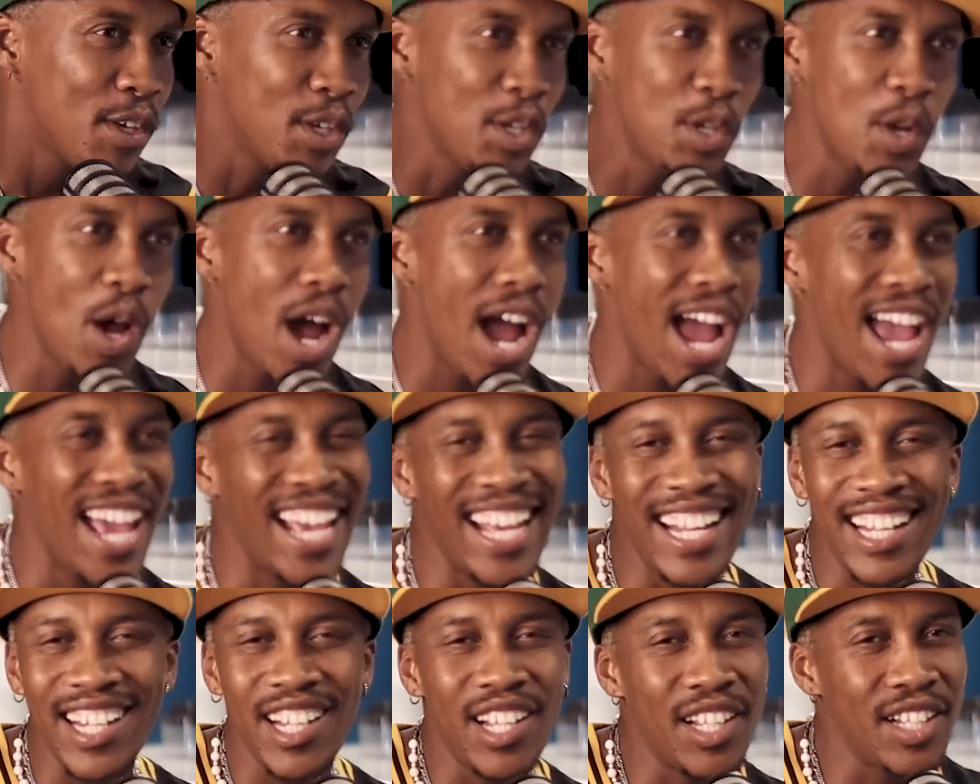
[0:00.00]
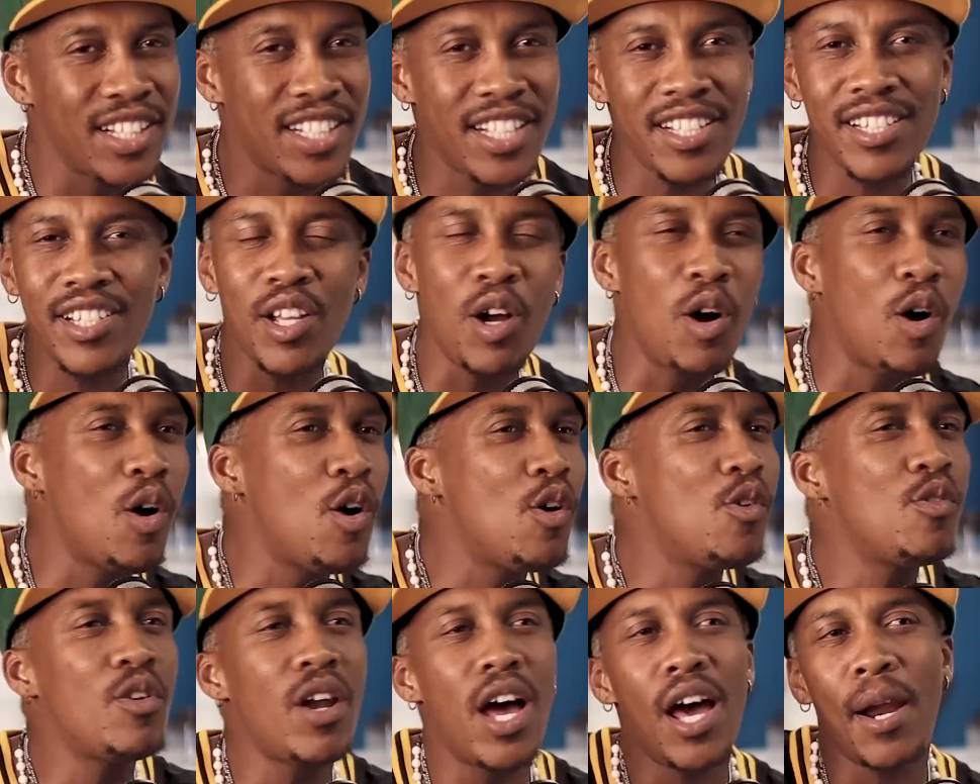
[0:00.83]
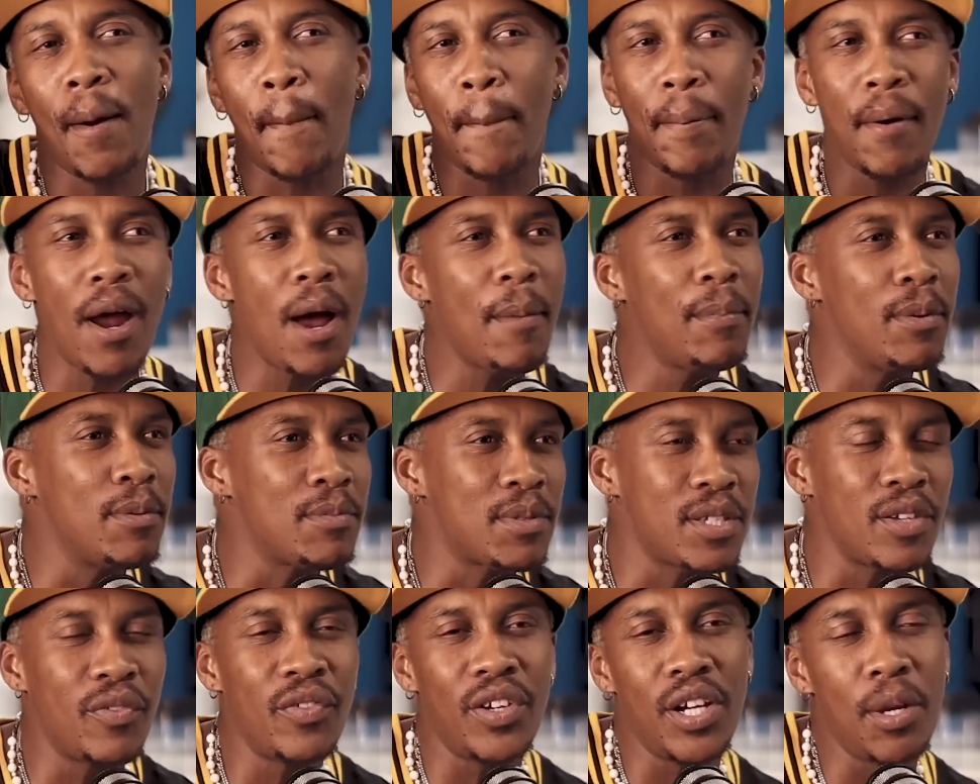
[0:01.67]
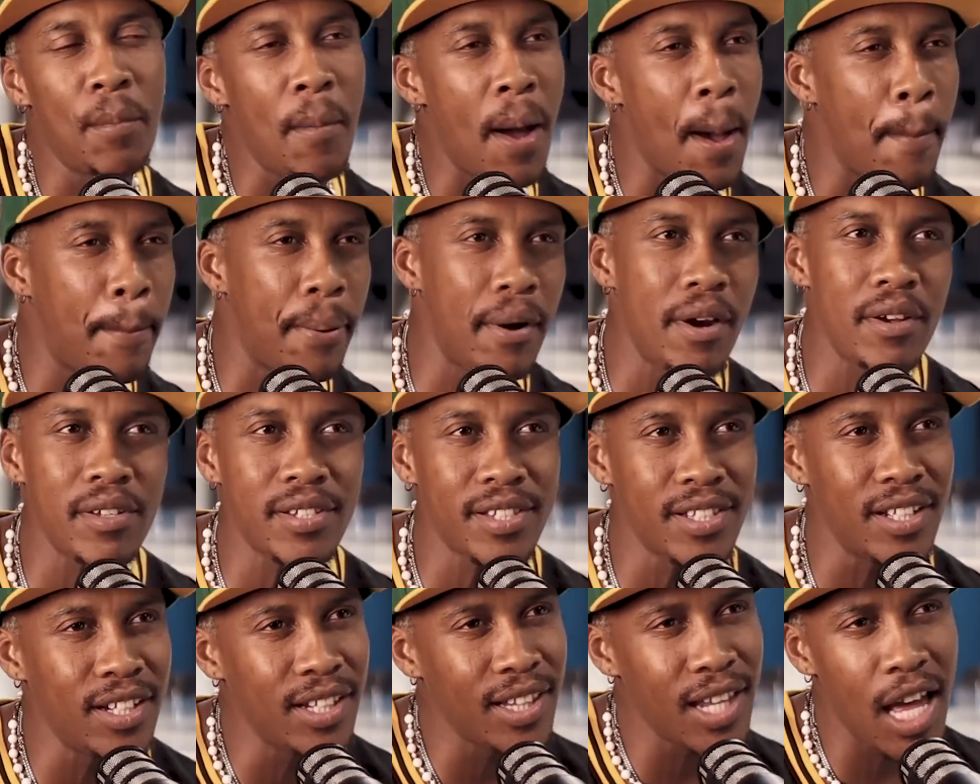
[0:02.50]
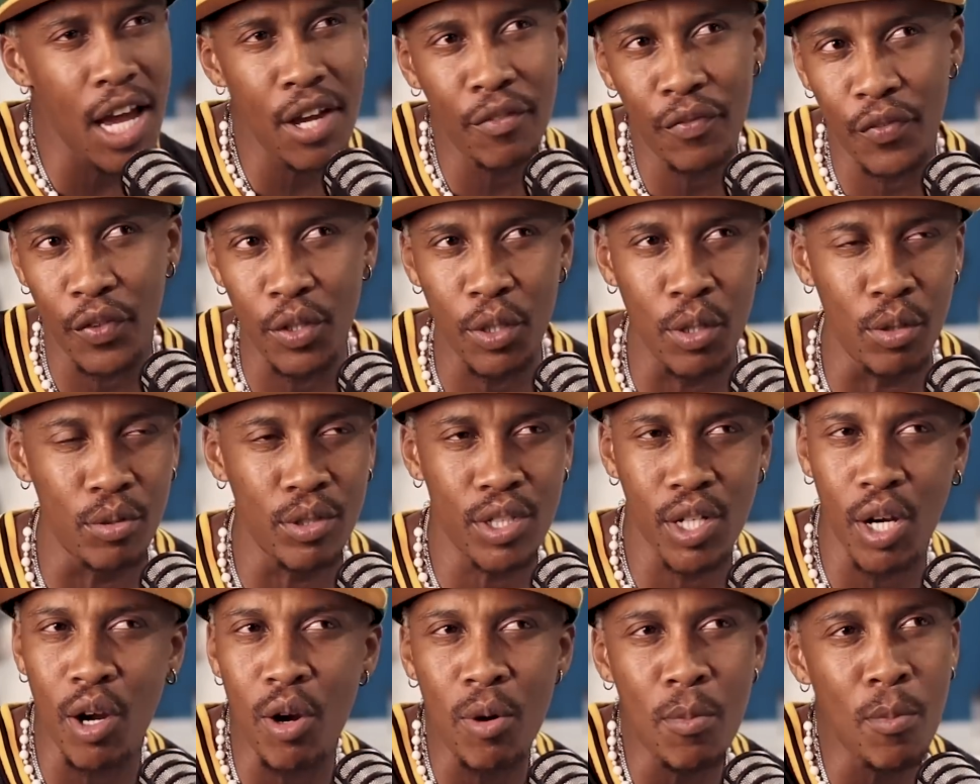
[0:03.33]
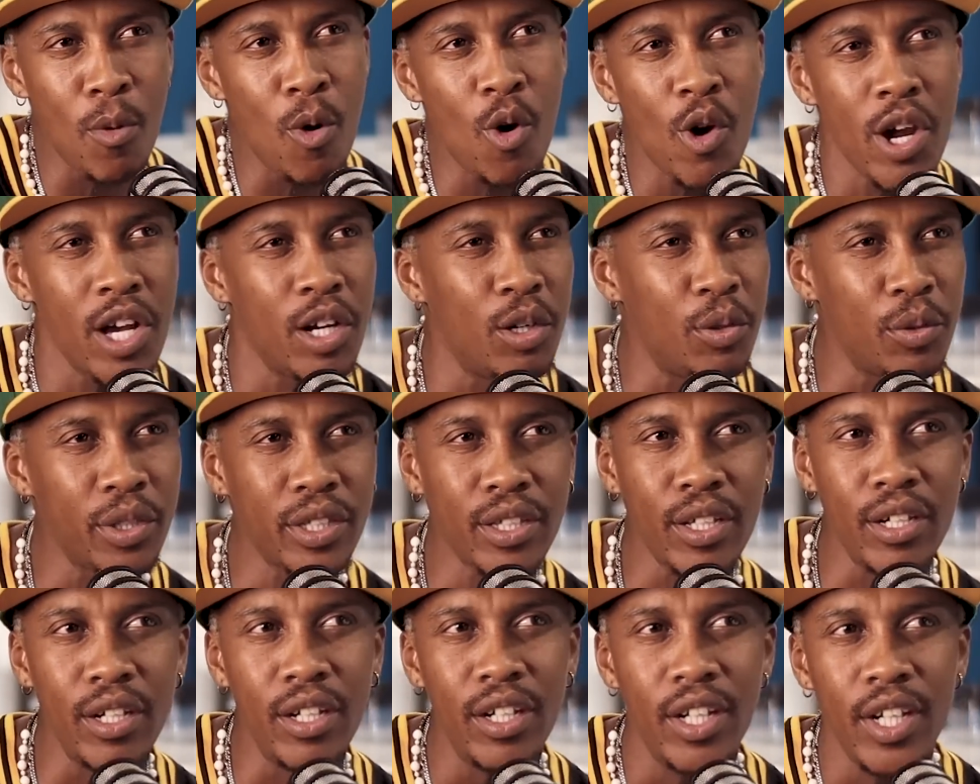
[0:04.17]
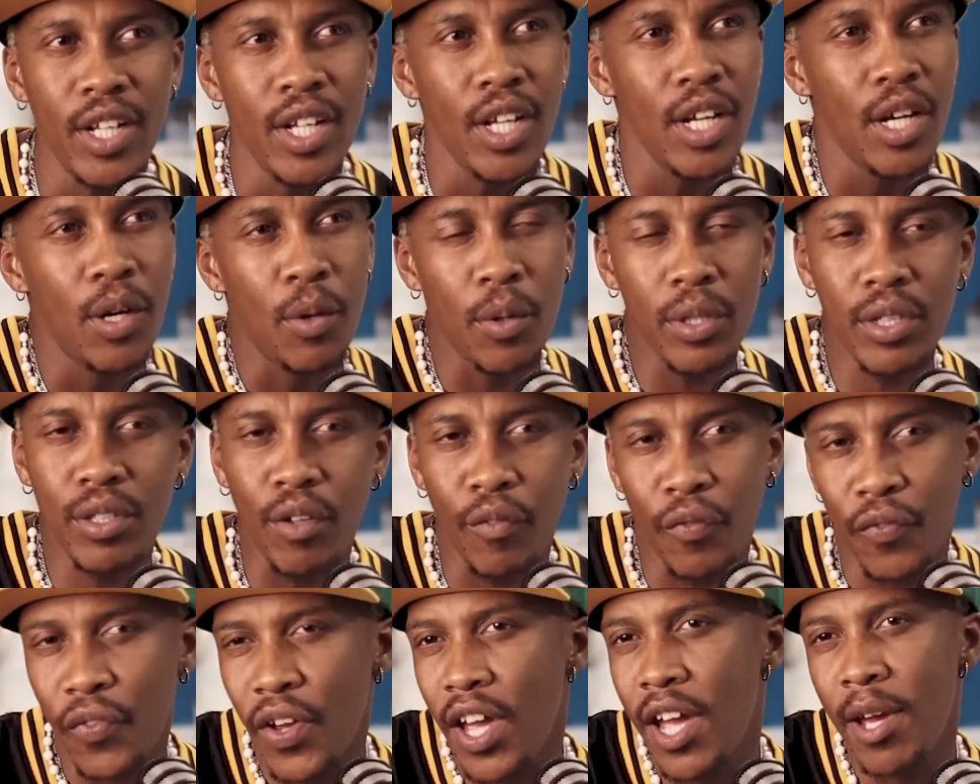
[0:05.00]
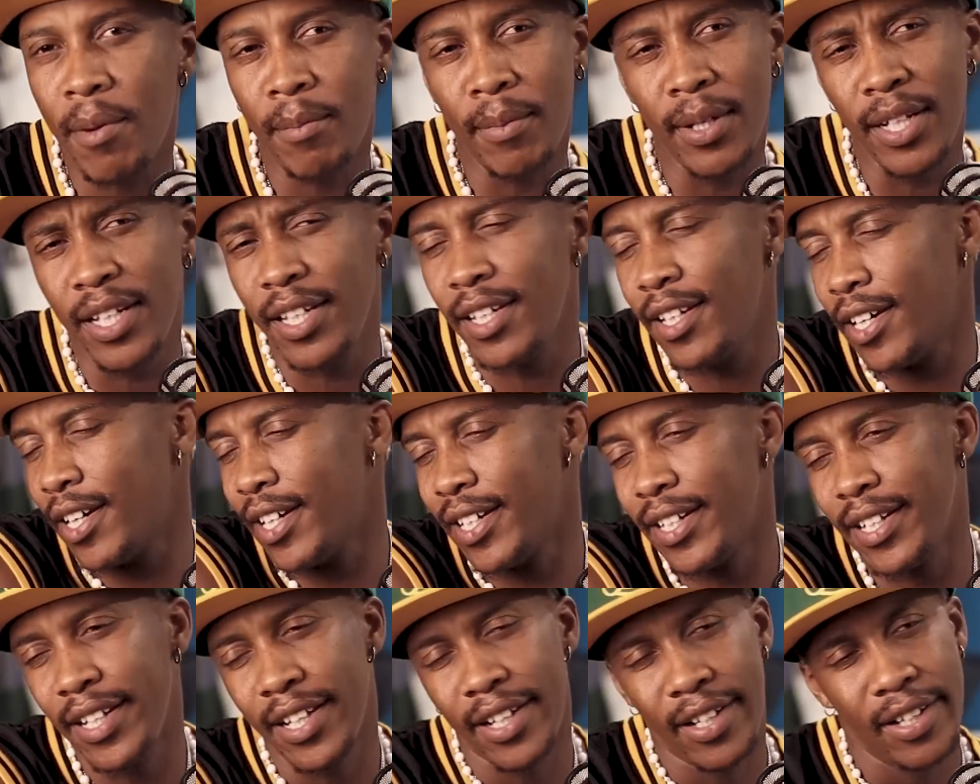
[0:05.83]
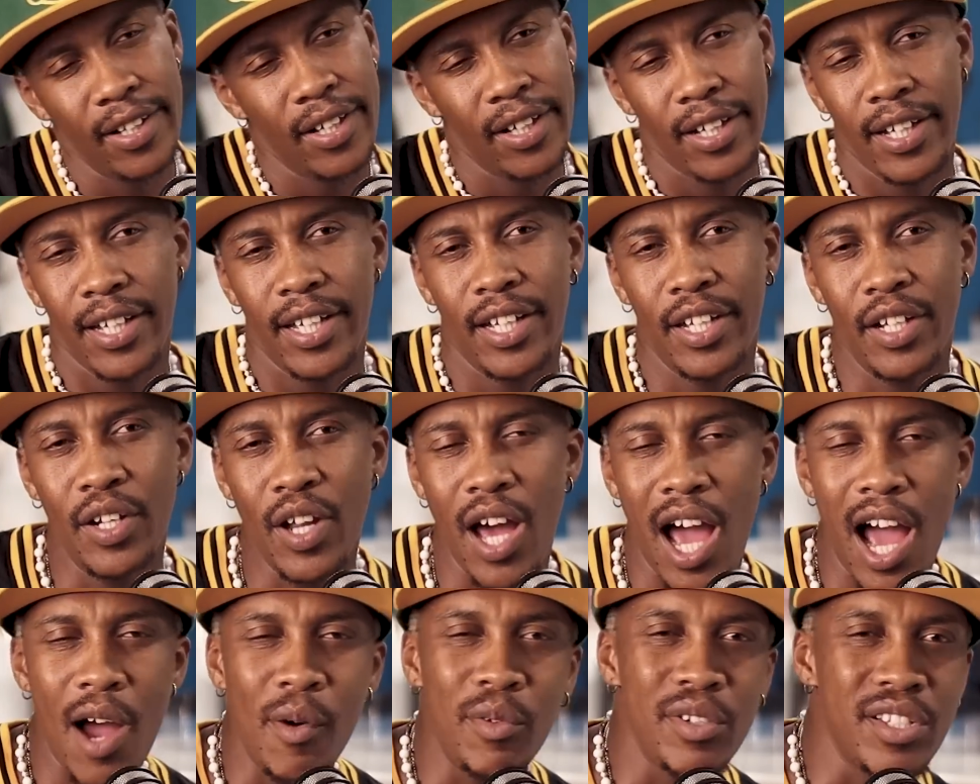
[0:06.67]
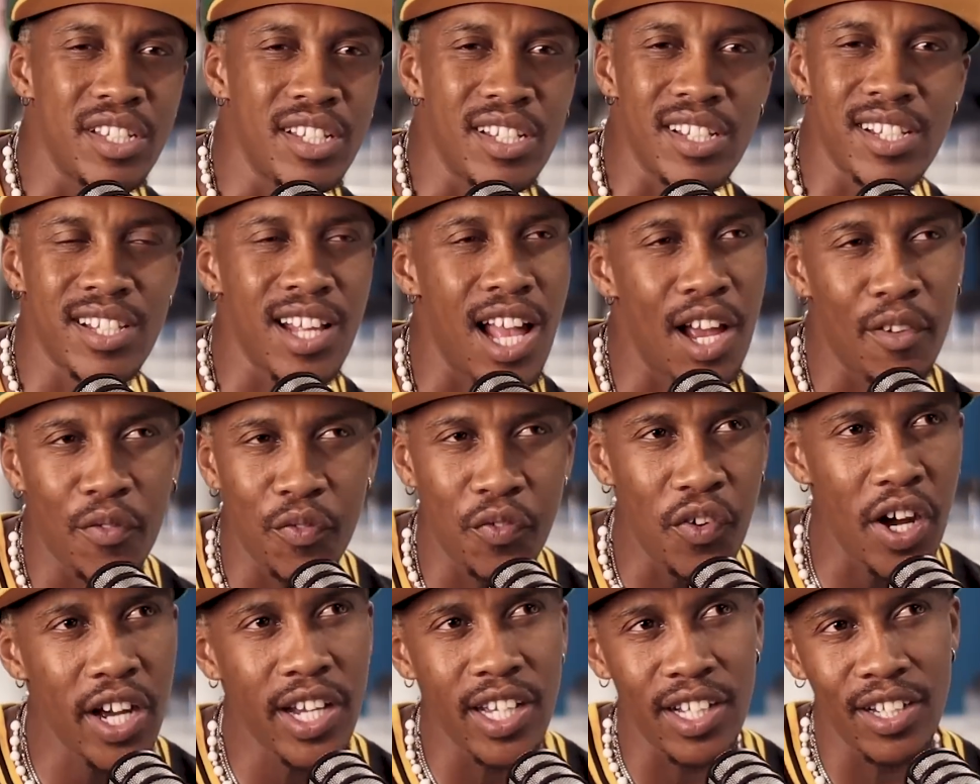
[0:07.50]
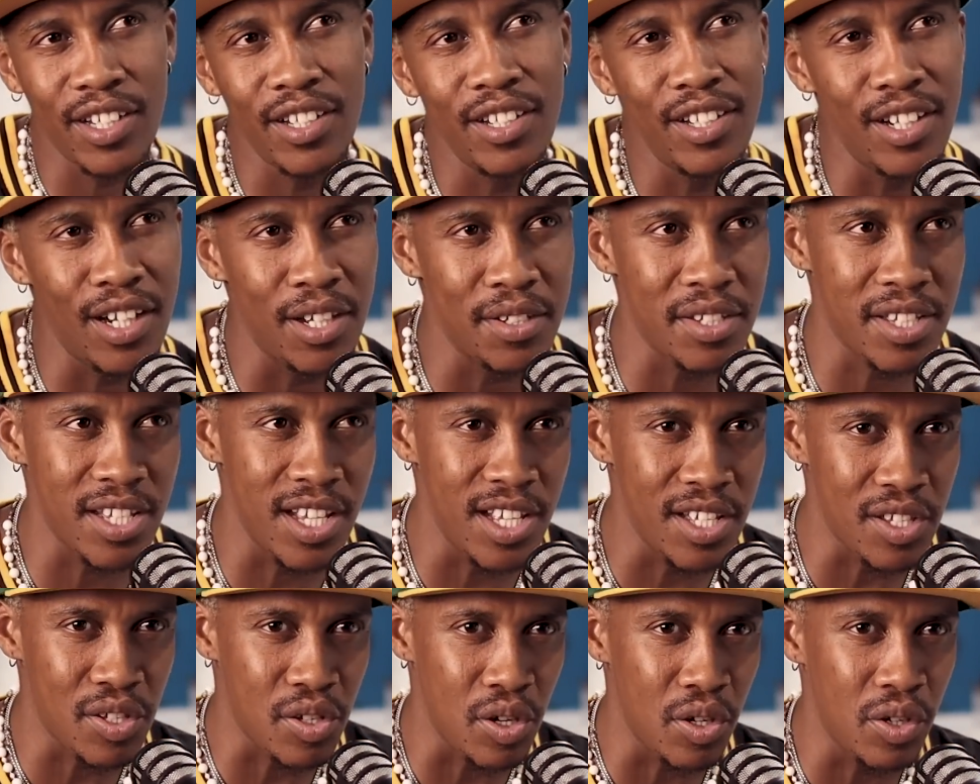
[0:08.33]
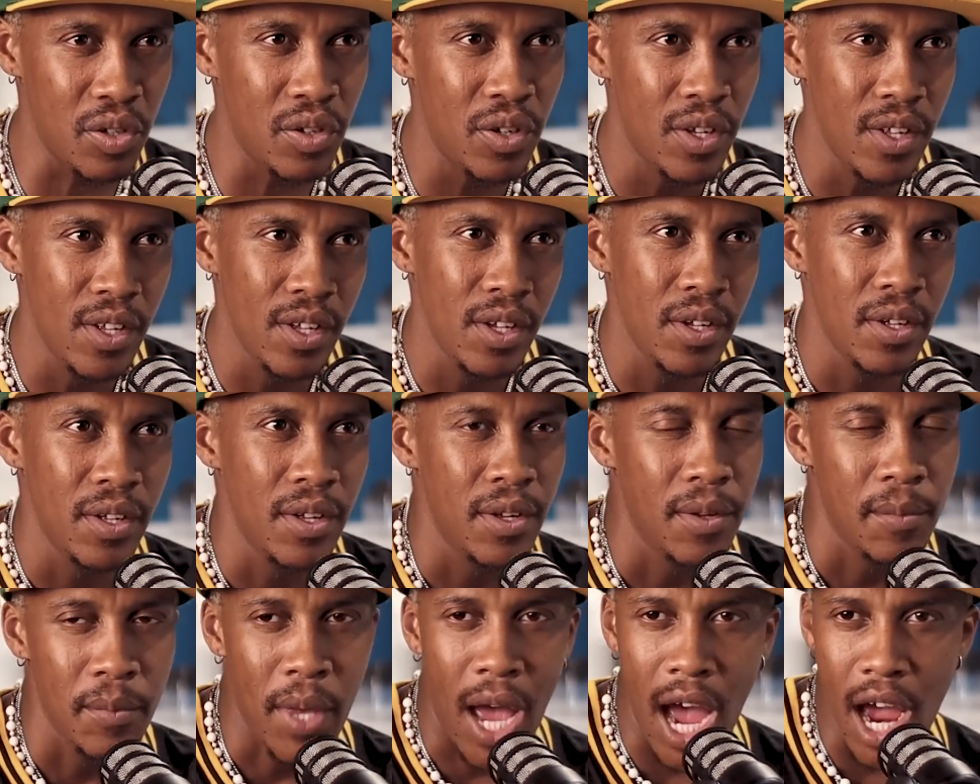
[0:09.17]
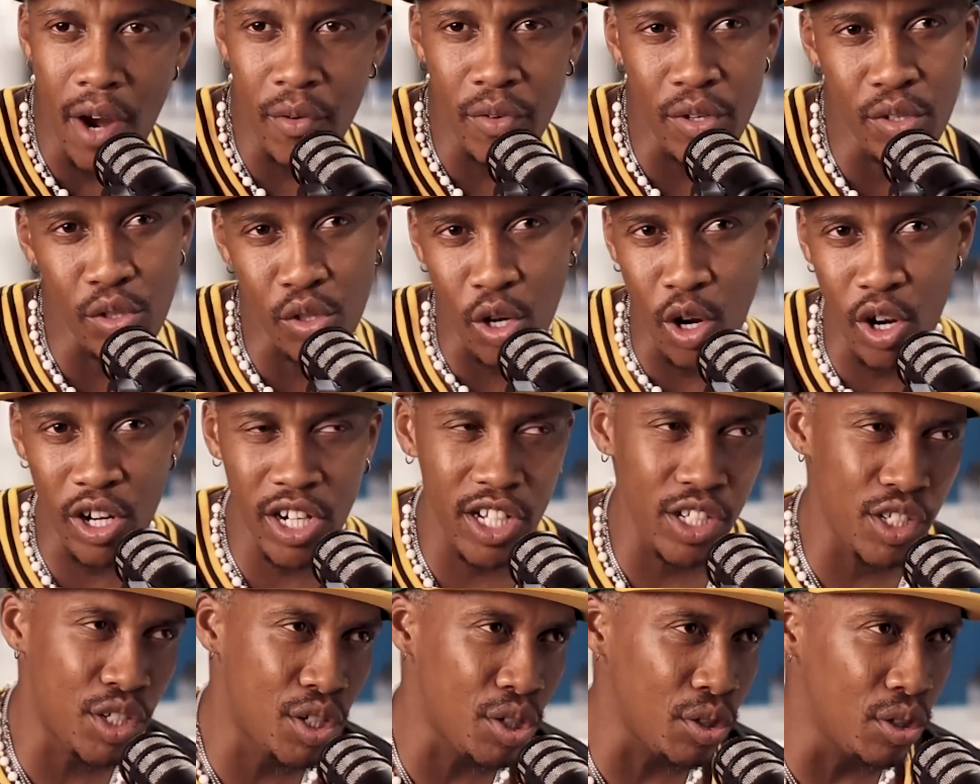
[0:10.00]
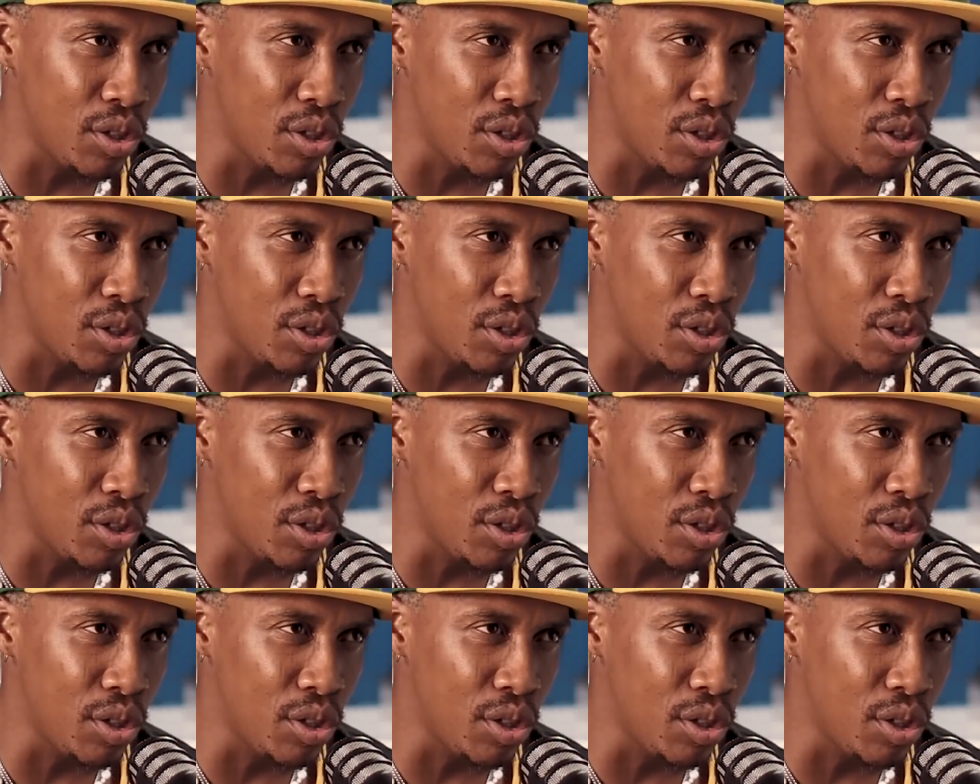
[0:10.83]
you know, and just a whole lot of problems, even in my personal life, right, you know, right. turmoil with the with the family and you know, I was just like, fuck it, you know what I'm saying? So I resorted